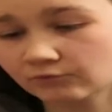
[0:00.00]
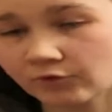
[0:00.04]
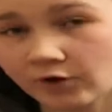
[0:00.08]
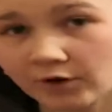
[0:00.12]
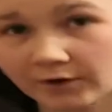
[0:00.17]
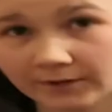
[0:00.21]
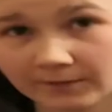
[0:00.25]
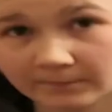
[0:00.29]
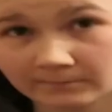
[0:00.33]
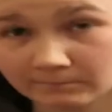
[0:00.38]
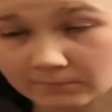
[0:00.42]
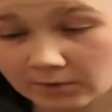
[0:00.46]

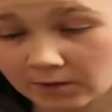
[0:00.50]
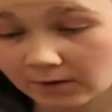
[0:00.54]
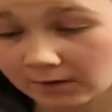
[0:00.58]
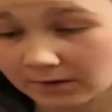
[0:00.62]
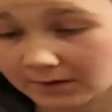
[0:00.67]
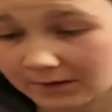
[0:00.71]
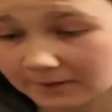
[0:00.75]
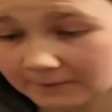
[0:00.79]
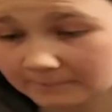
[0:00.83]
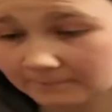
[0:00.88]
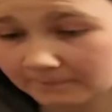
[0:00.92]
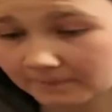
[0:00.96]
Ron and
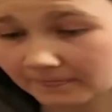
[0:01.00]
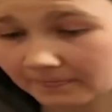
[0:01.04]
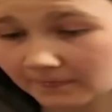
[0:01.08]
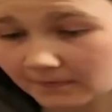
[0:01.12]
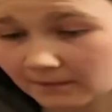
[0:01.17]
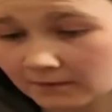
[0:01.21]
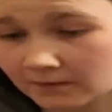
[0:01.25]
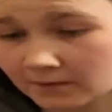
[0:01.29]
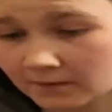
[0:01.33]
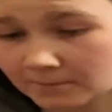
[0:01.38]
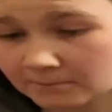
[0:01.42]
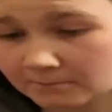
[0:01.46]
Molly.
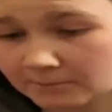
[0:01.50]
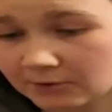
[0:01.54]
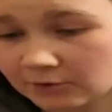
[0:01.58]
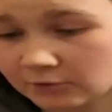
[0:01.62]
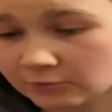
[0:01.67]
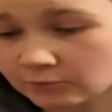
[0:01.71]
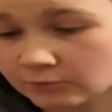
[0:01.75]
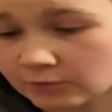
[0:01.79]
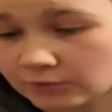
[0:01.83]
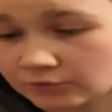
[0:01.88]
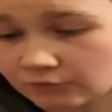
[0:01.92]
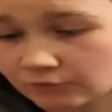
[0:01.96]
Bill
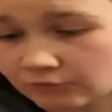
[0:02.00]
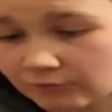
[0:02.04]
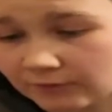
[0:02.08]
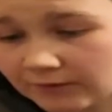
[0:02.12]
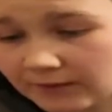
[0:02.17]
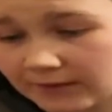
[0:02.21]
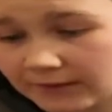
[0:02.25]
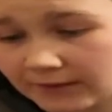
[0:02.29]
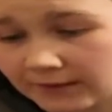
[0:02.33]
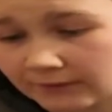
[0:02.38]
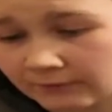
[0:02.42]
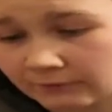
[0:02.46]
was
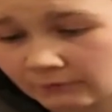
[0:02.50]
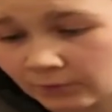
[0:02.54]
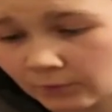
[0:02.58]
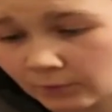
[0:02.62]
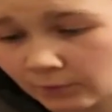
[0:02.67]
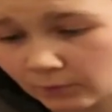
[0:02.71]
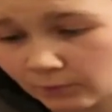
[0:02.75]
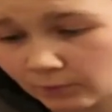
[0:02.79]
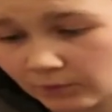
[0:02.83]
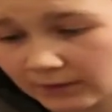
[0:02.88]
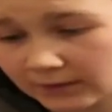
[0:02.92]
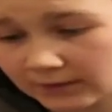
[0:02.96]
relieved
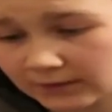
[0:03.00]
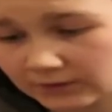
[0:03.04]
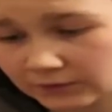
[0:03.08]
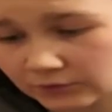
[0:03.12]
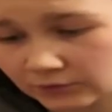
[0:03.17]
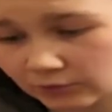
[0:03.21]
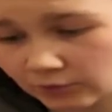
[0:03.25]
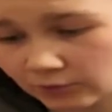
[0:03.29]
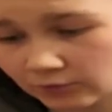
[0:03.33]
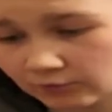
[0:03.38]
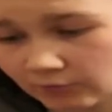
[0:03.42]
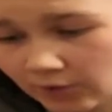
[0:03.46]
when he
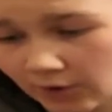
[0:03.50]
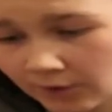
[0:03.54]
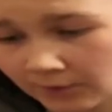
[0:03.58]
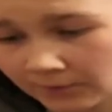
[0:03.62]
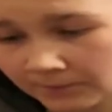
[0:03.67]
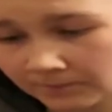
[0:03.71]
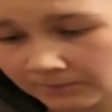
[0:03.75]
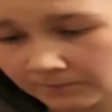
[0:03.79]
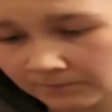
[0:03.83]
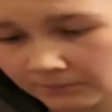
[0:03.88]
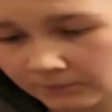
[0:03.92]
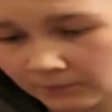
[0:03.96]
saw Ron
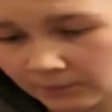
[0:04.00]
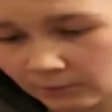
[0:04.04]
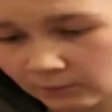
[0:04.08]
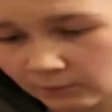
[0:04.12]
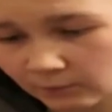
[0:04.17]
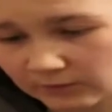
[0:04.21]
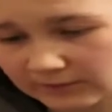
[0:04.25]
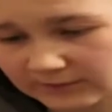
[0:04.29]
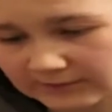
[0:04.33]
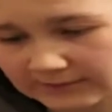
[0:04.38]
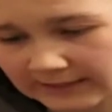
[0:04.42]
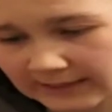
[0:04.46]

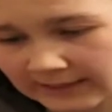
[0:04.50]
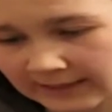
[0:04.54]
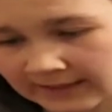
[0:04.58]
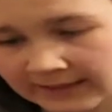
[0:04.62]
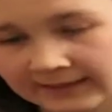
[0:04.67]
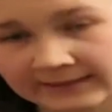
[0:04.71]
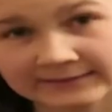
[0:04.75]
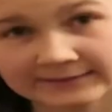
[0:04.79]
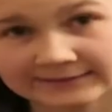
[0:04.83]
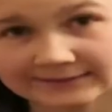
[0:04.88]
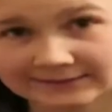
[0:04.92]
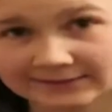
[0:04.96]
was there
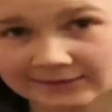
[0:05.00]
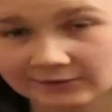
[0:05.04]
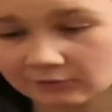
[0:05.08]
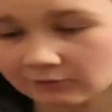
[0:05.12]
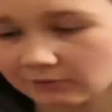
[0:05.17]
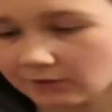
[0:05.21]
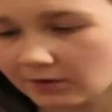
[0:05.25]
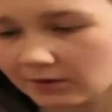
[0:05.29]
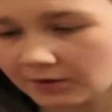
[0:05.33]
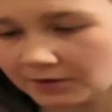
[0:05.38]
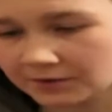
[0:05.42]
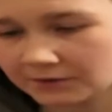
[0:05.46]
and still
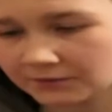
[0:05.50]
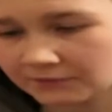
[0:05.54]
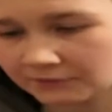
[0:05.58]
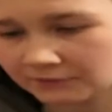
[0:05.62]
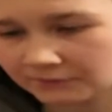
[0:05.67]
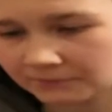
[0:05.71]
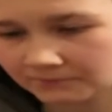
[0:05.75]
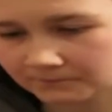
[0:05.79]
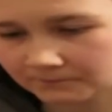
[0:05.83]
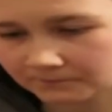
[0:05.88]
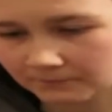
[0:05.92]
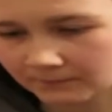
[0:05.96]
alive.
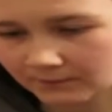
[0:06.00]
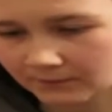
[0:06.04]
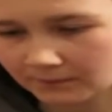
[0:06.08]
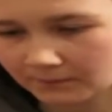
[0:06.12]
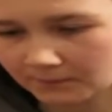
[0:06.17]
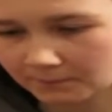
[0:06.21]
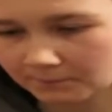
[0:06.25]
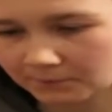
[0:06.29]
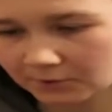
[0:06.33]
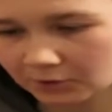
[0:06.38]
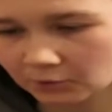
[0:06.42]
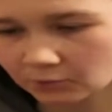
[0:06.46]

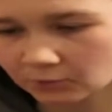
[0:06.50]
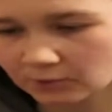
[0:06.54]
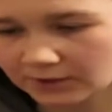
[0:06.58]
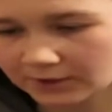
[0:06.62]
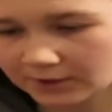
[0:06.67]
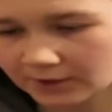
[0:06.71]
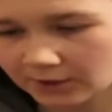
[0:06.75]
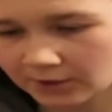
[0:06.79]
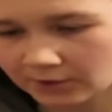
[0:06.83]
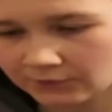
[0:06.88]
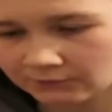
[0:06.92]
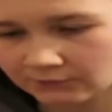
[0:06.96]
Bill
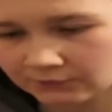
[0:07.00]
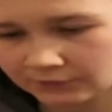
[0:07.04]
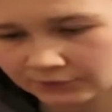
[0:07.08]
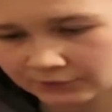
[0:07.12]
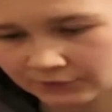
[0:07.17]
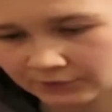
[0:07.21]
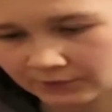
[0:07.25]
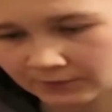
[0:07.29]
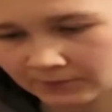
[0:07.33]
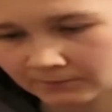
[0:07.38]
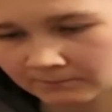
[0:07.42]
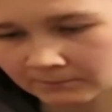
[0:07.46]
went over to
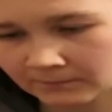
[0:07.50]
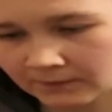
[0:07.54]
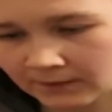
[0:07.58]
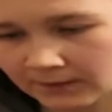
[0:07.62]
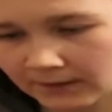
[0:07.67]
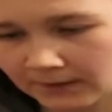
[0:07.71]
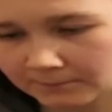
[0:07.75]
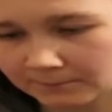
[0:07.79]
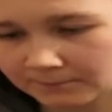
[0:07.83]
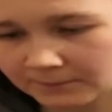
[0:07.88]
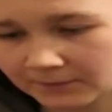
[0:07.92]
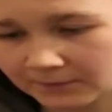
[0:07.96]
them,
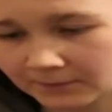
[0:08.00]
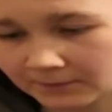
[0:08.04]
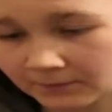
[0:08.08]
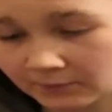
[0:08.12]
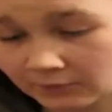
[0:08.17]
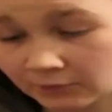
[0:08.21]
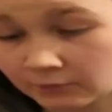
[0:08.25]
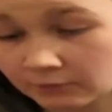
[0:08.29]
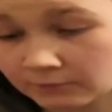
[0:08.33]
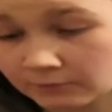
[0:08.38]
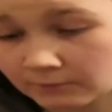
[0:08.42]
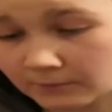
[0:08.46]
and
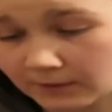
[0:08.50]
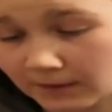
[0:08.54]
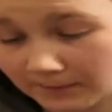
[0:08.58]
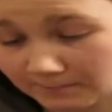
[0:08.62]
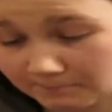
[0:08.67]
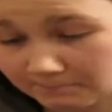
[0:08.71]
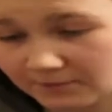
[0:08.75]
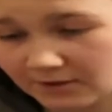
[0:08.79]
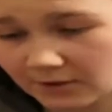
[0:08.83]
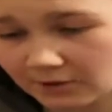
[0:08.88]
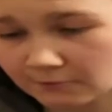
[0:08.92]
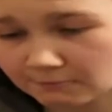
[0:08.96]

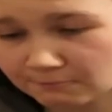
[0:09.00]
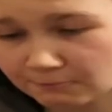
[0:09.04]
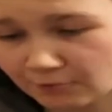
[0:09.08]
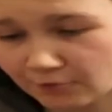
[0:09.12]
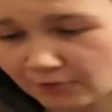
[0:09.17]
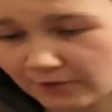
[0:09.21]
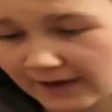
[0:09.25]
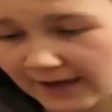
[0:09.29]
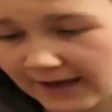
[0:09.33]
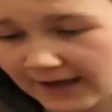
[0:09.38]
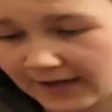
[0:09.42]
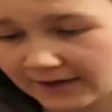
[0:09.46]
Bill
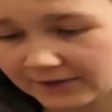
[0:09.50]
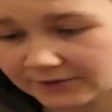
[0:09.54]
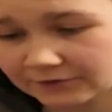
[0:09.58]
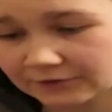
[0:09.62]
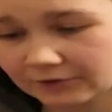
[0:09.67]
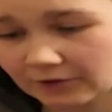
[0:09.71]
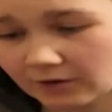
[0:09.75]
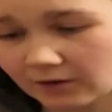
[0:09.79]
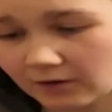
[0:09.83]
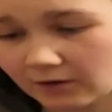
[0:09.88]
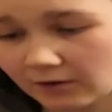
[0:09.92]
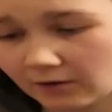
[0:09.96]
put a hand
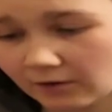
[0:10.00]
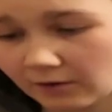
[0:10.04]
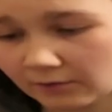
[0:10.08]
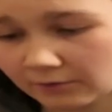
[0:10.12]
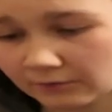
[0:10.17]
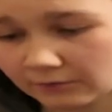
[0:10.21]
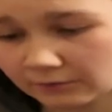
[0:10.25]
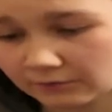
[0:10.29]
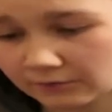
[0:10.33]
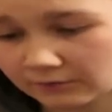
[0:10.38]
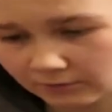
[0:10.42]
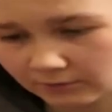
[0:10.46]

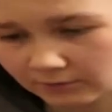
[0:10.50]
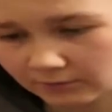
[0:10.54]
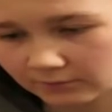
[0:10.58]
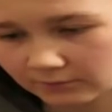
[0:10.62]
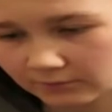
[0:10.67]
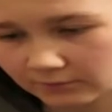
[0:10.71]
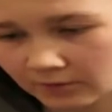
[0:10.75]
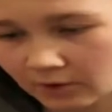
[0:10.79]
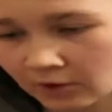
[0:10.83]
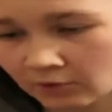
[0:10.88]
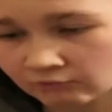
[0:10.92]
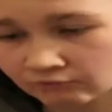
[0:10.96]
on
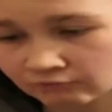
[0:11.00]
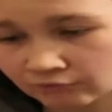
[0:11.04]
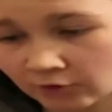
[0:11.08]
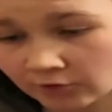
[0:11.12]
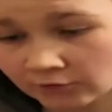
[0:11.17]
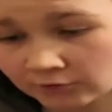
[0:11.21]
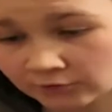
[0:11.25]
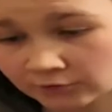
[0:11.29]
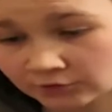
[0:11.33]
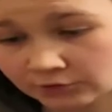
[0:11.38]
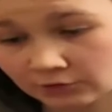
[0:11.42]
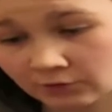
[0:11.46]

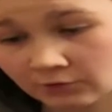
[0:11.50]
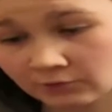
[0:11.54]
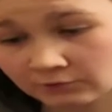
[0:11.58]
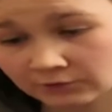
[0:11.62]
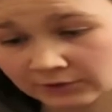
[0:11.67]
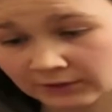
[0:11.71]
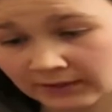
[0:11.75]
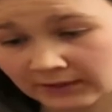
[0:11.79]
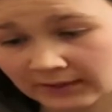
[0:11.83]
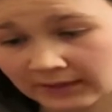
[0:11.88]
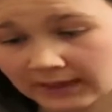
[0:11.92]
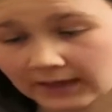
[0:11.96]
Ron's
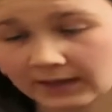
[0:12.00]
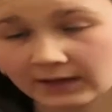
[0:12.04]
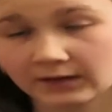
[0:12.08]
shoulder,